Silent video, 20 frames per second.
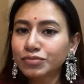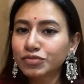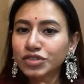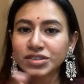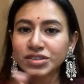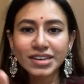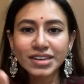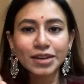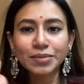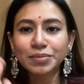
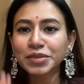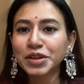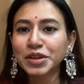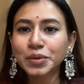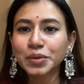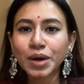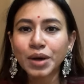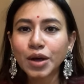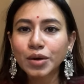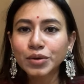just let me
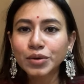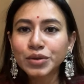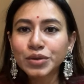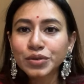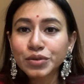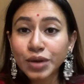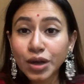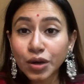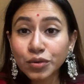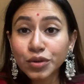know, how do
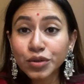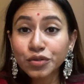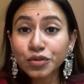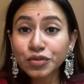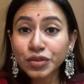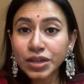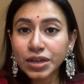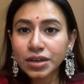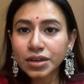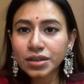you
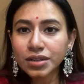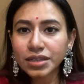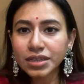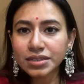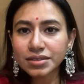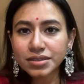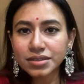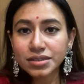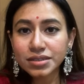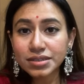feel
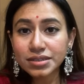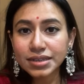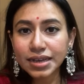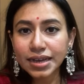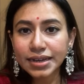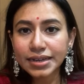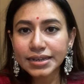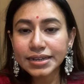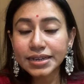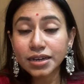this
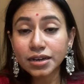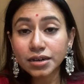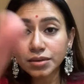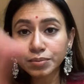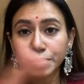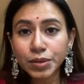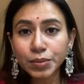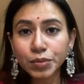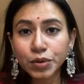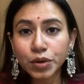idea,
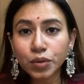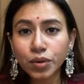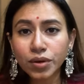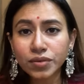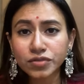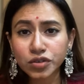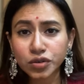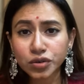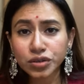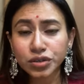people who
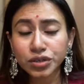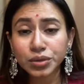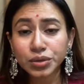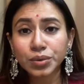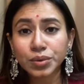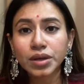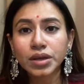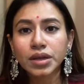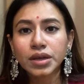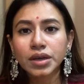have joined new.
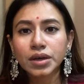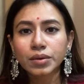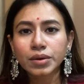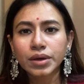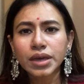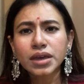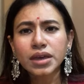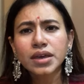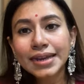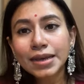
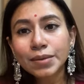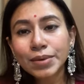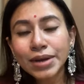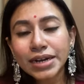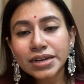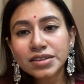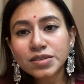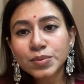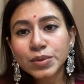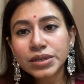Okay, can I
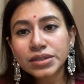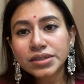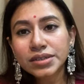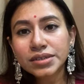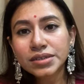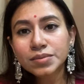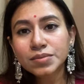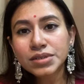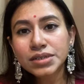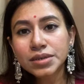practice
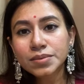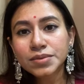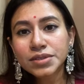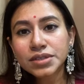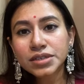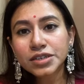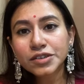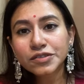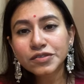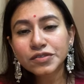Bharatanatyam steps
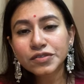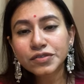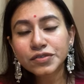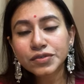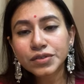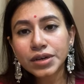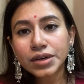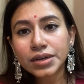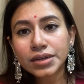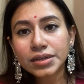if
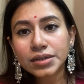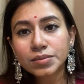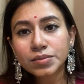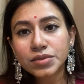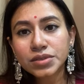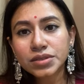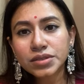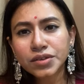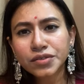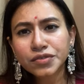I am
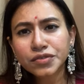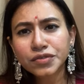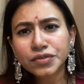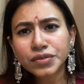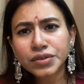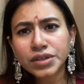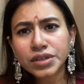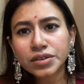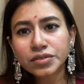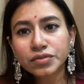
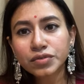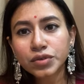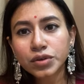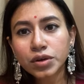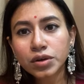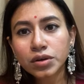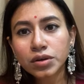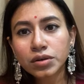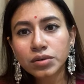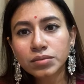suffering
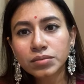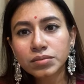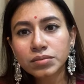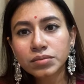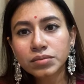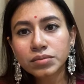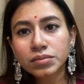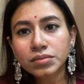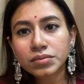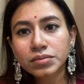
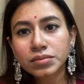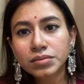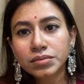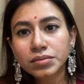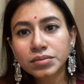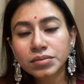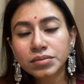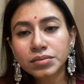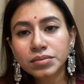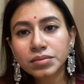from
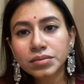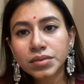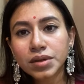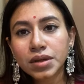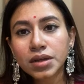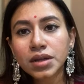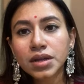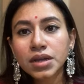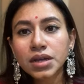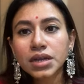
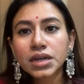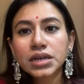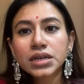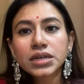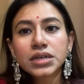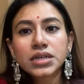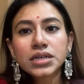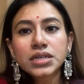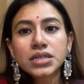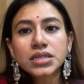
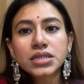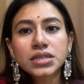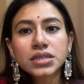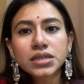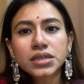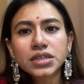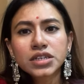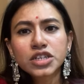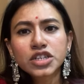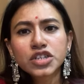disc
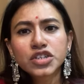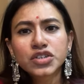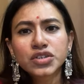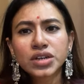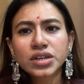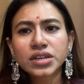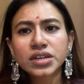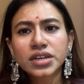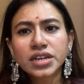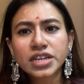
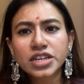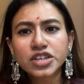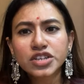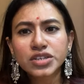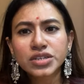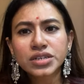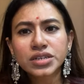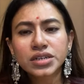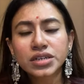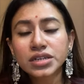generation